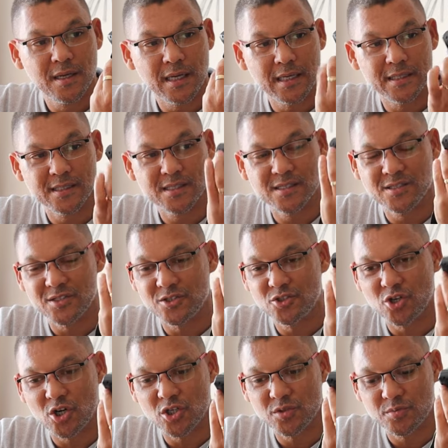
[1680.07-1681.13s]
and this is
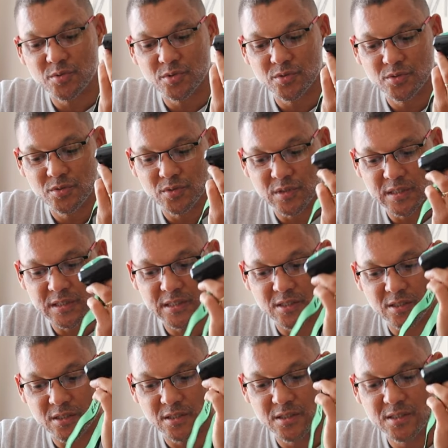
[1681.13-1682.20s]
rechargeable. It's
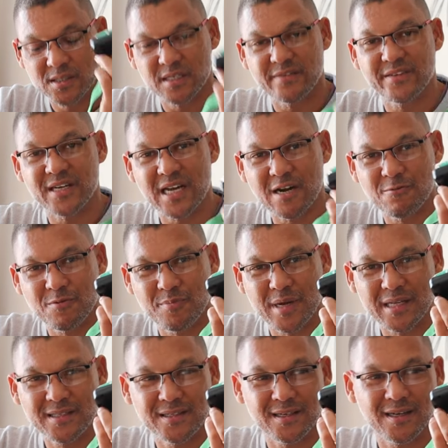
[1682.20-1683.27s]
got a 7-hour
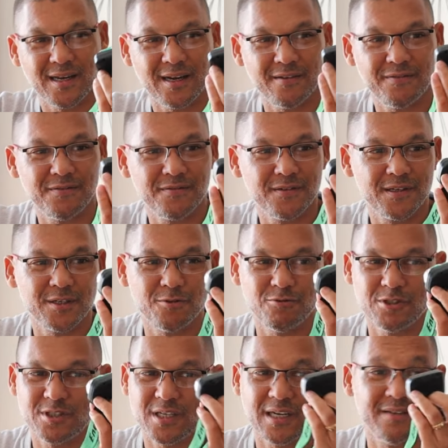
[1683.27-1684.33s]
battery life,
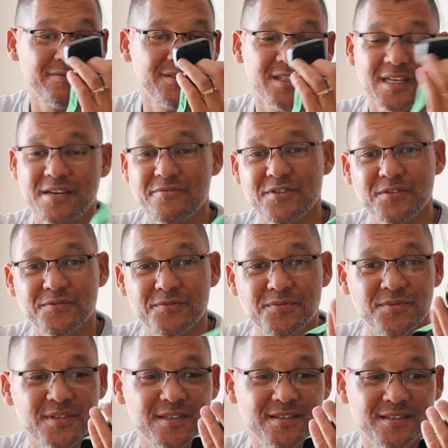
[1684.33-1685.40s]
which I've never
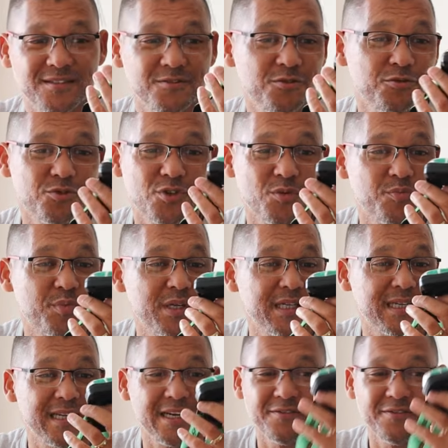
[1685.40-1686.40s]
used completely.